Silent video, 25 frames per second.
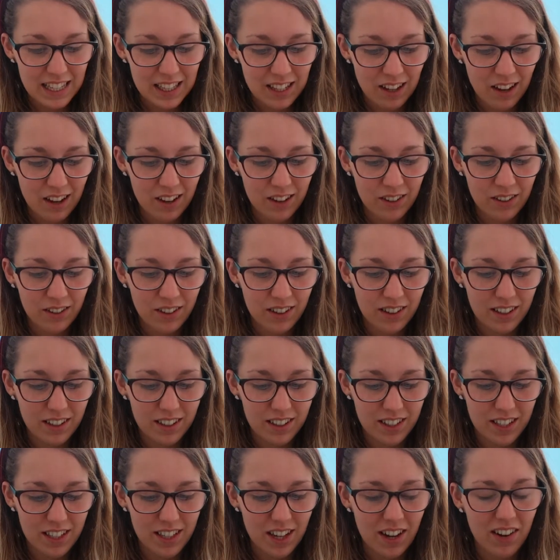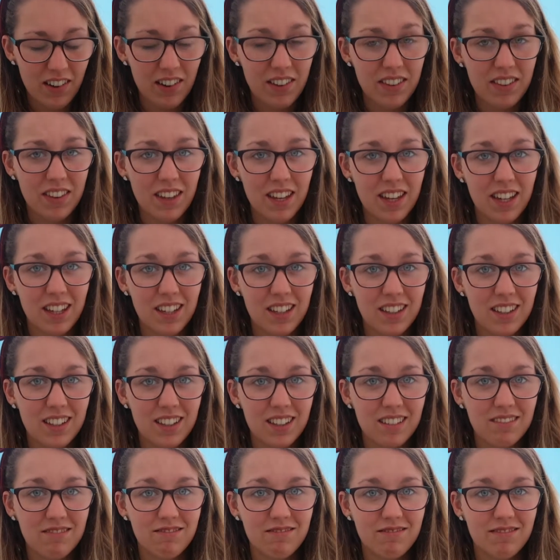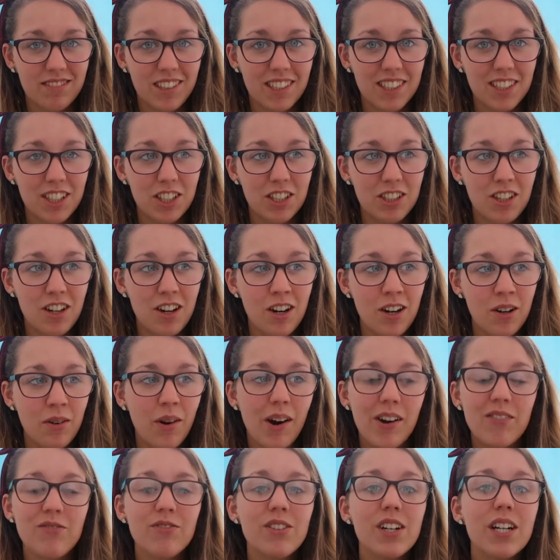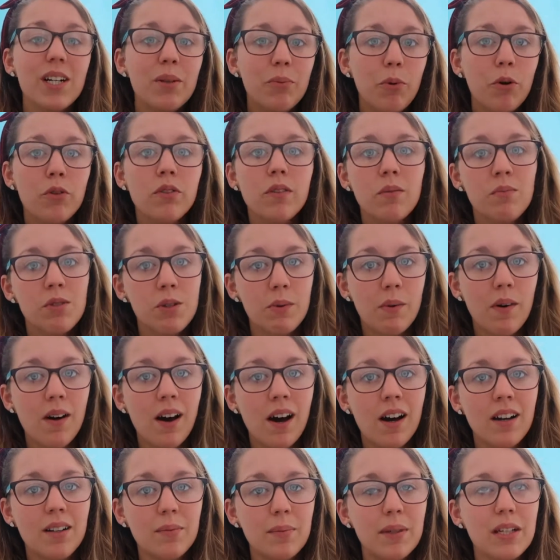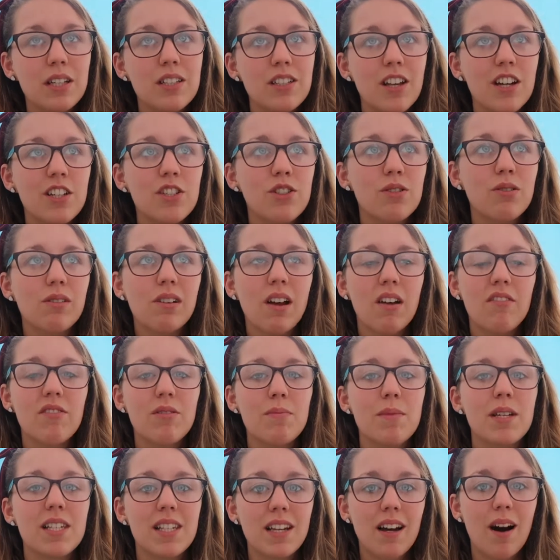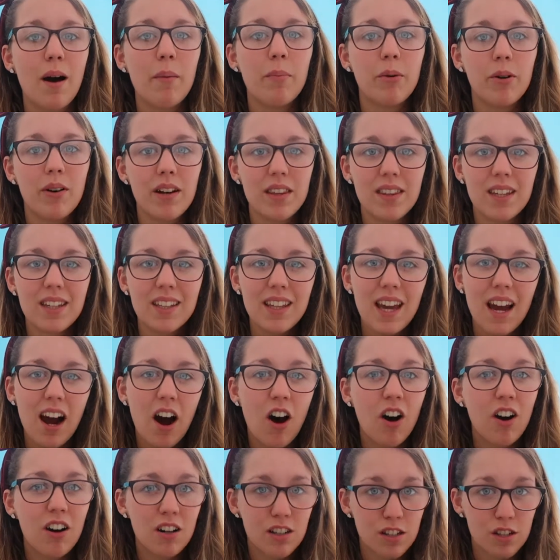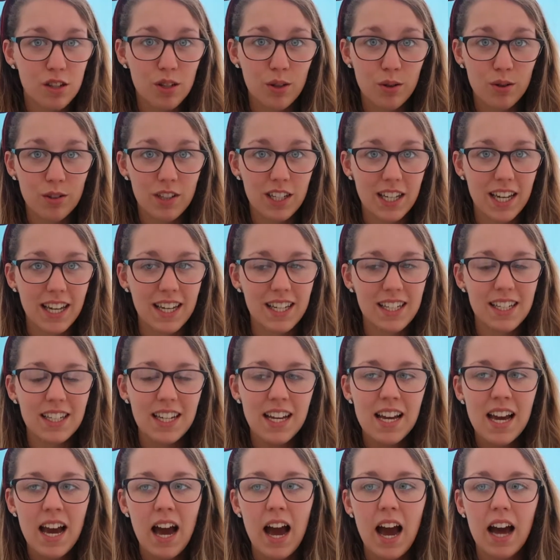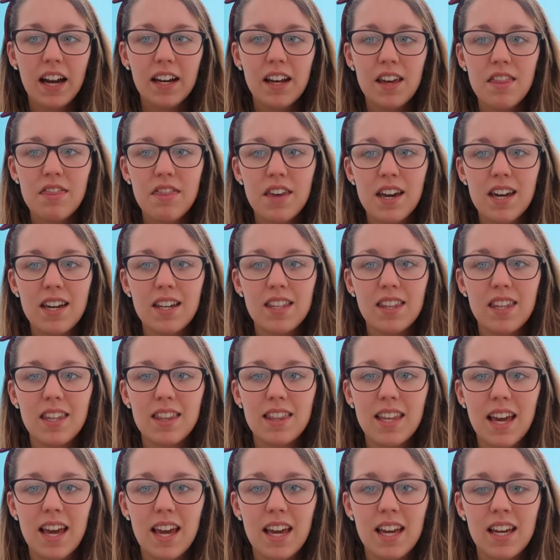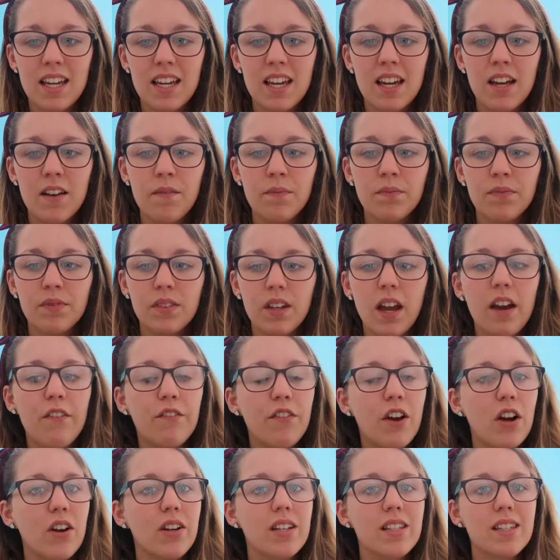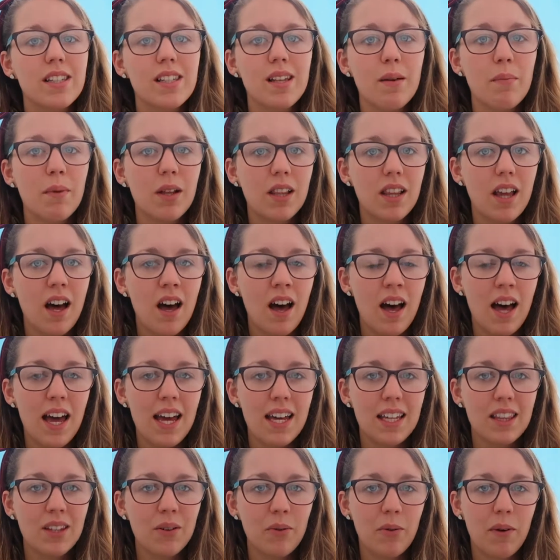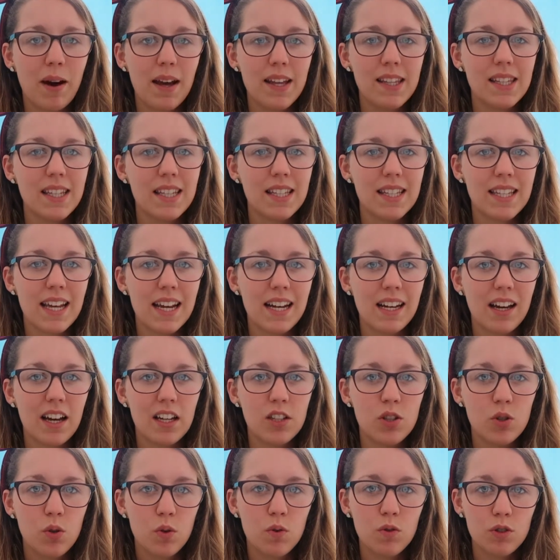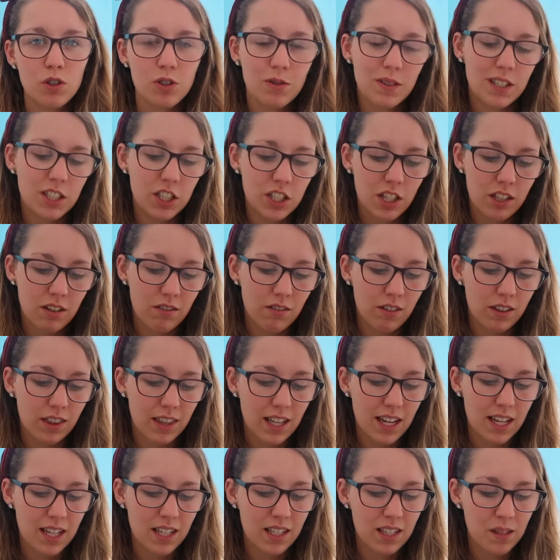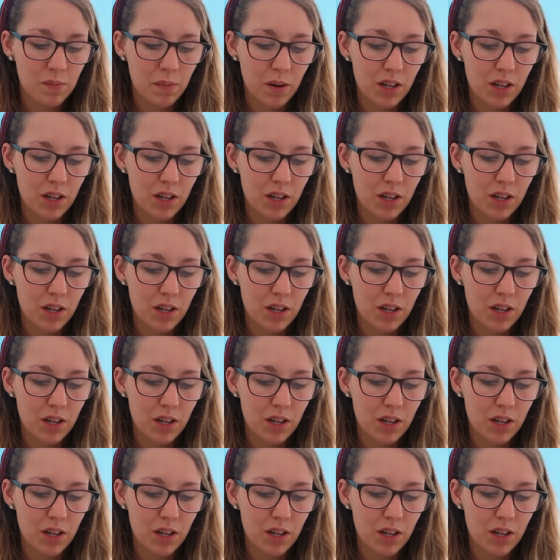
So I think I don't know. I really want them to work because I do love them as a couple. I think they are suited and I think that they are very similar in the way that they like talk to each other and things.